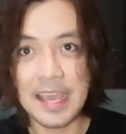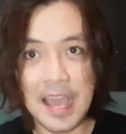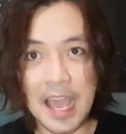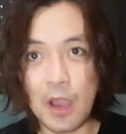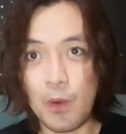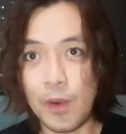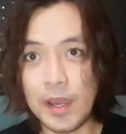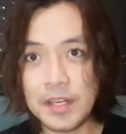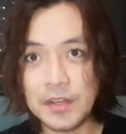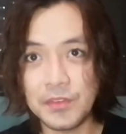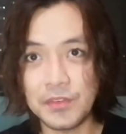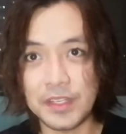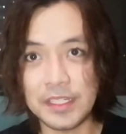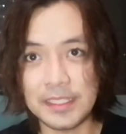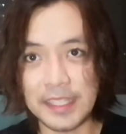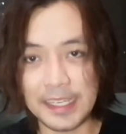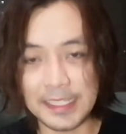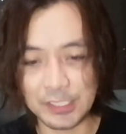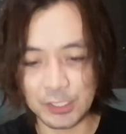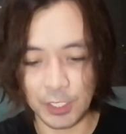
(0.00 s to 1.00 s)
I want to
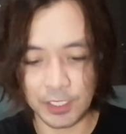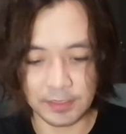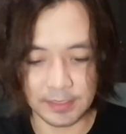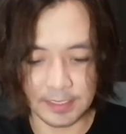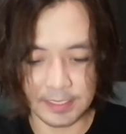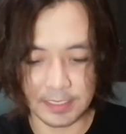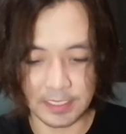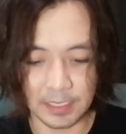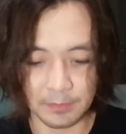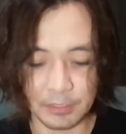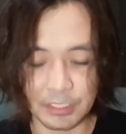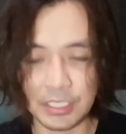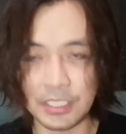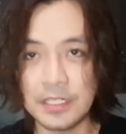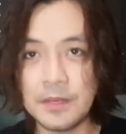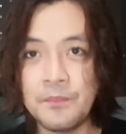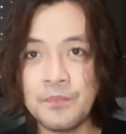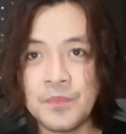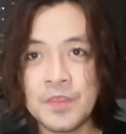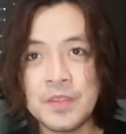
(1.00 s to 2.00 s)
read a short
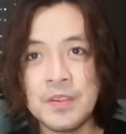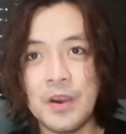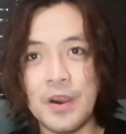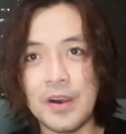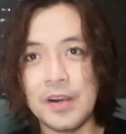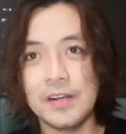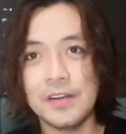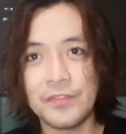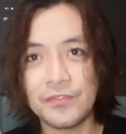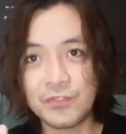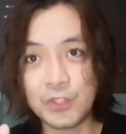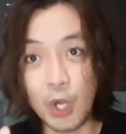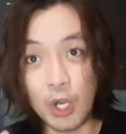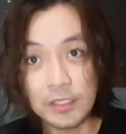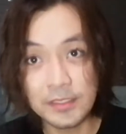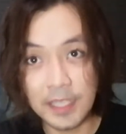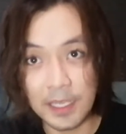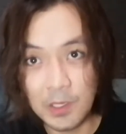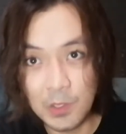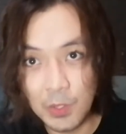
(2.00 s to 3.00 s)
description of
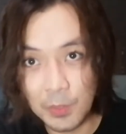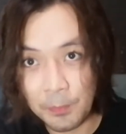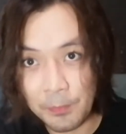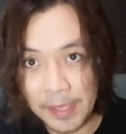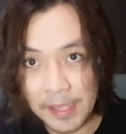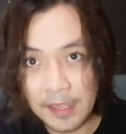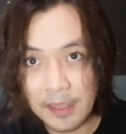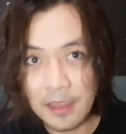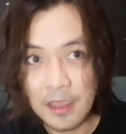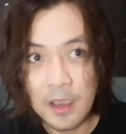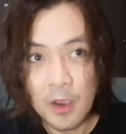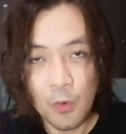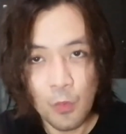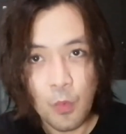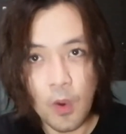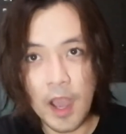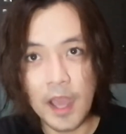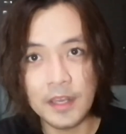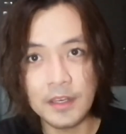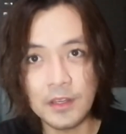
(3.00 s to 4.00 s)
Doña Lupeng,
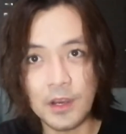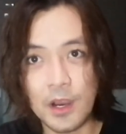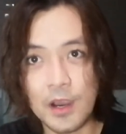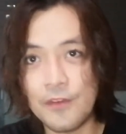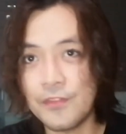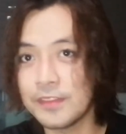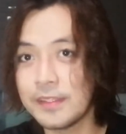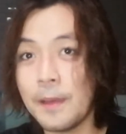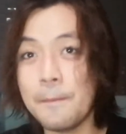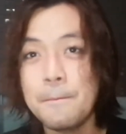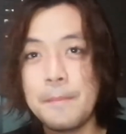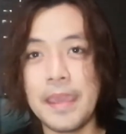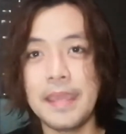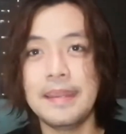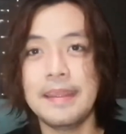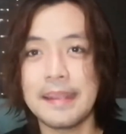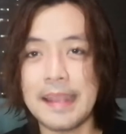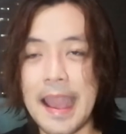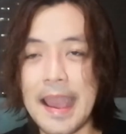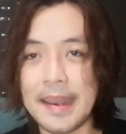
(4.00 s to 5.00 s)
one of the
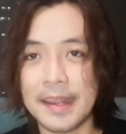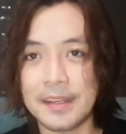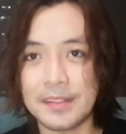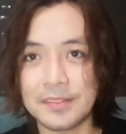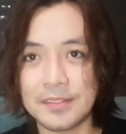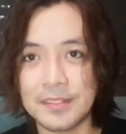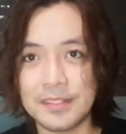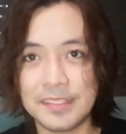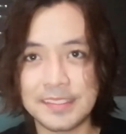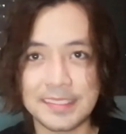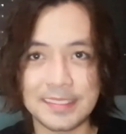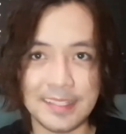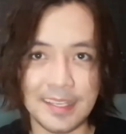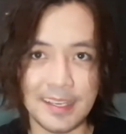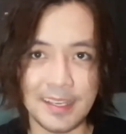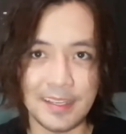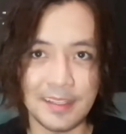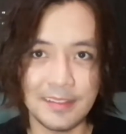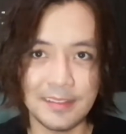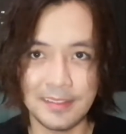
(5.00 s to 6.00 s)
many characters
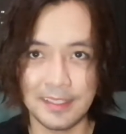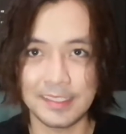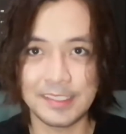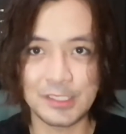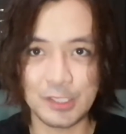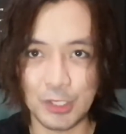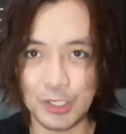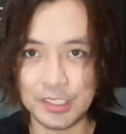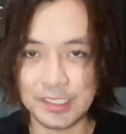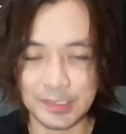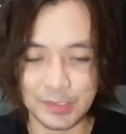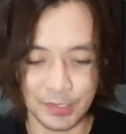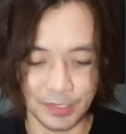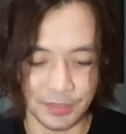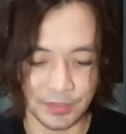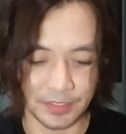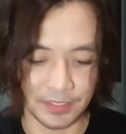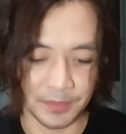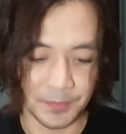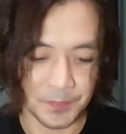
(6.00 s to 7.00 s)
in the short
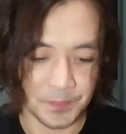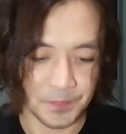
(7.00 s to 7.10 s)
story.